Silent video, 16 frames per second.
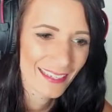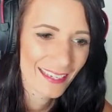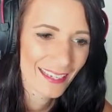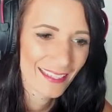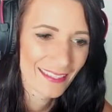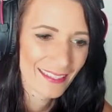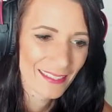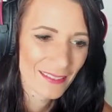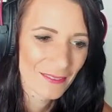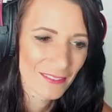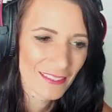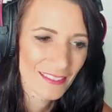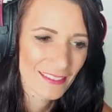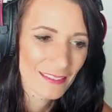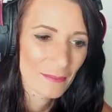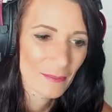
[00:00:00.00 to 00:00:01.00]
And that they want
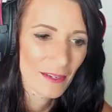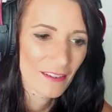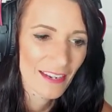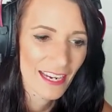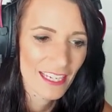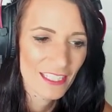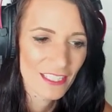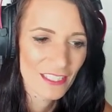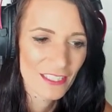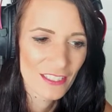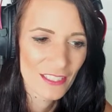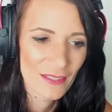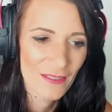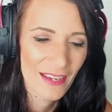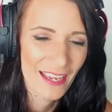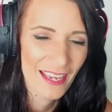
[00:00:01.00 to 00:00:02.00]
to see my reaction
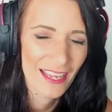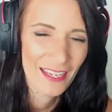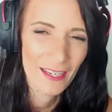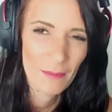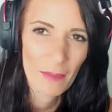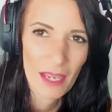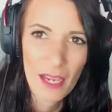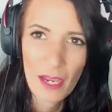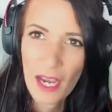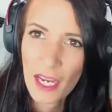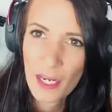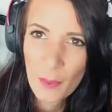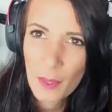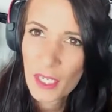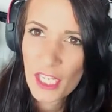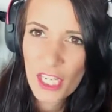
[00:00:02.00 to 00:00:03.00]
to it. And I'm like, I
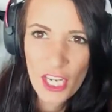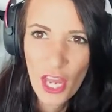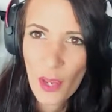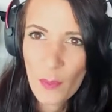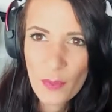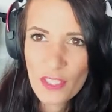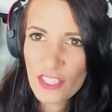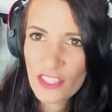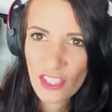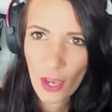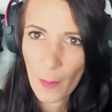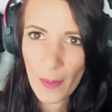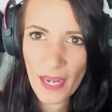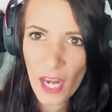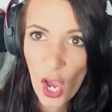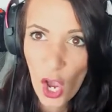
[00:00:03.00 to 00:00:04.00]
want to know what's
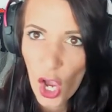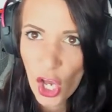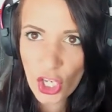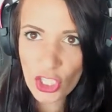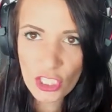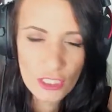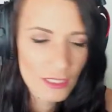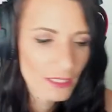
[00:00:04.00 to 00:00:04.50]
going on.